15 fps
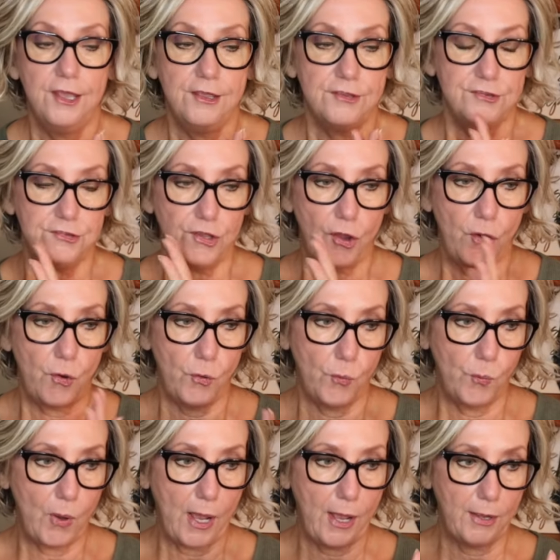
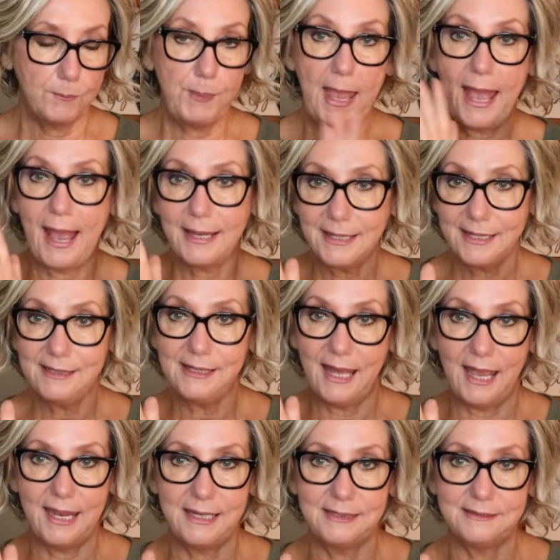So uh, packing
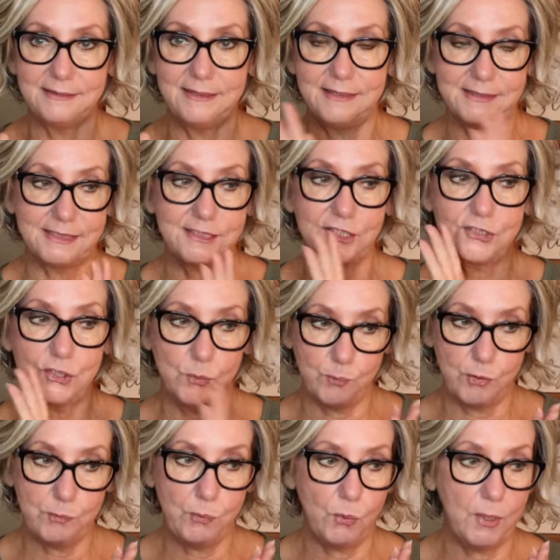light is
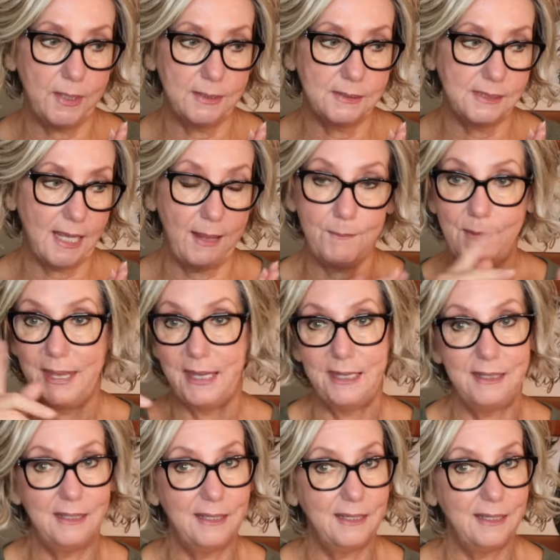super important. I
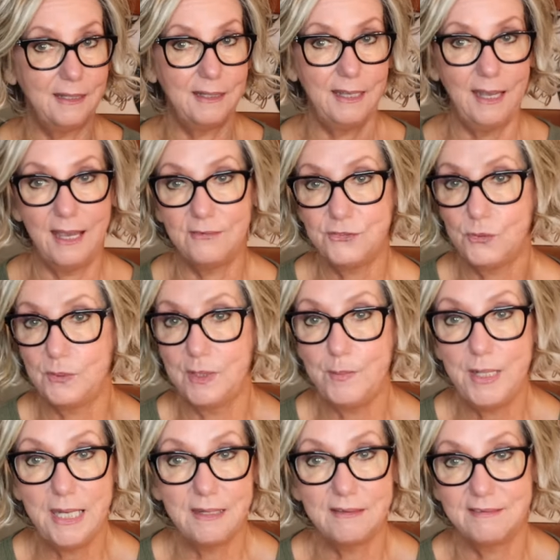may have to
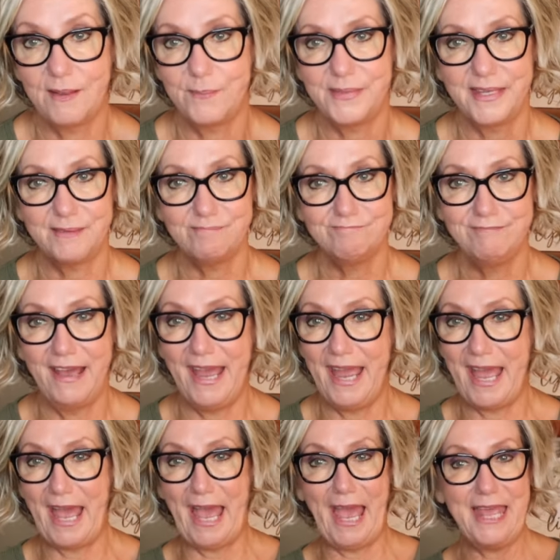eliminate something.
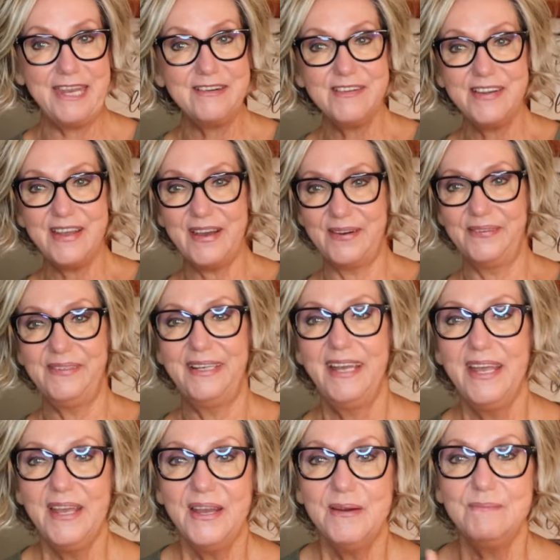I don't know.
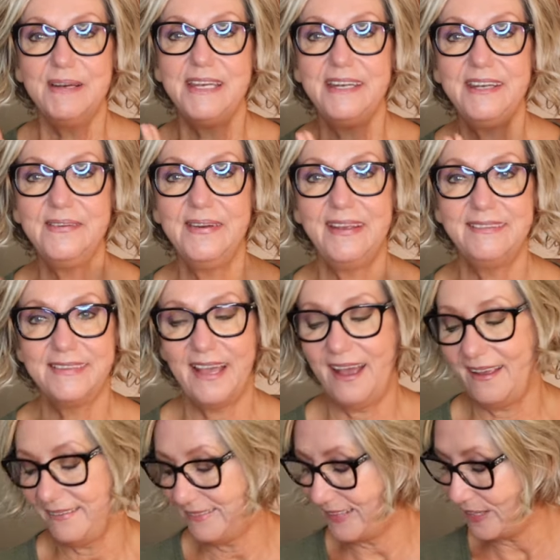But anyways,
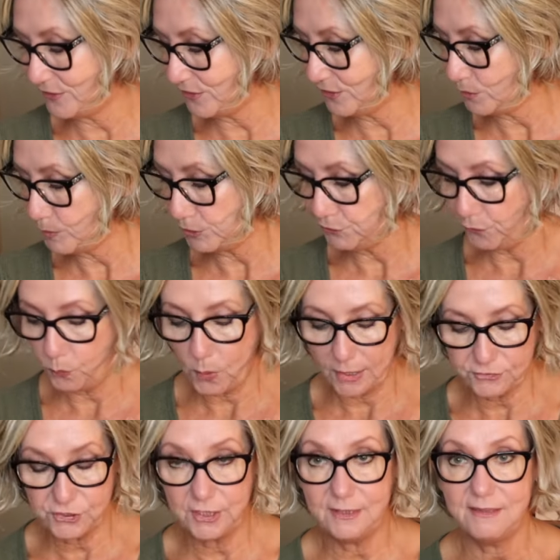guys, thank you so much for
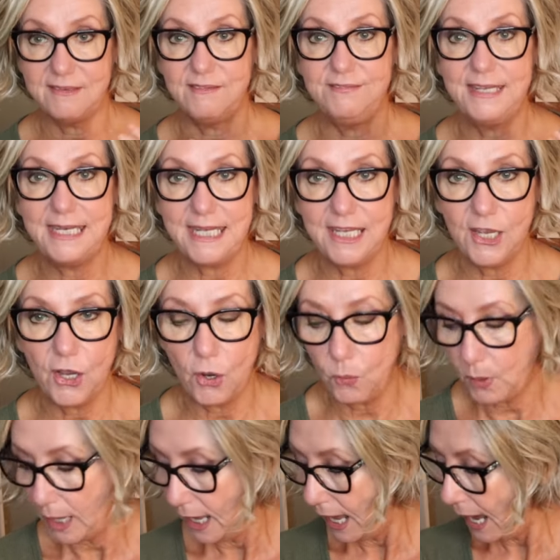watching this
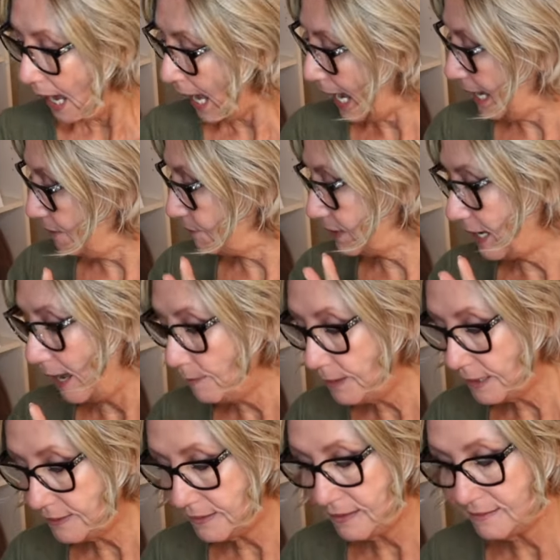video. I have a couple
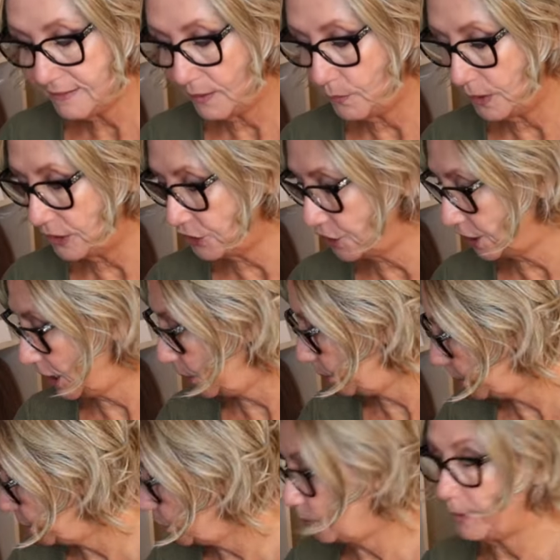of things I'm going to share with you.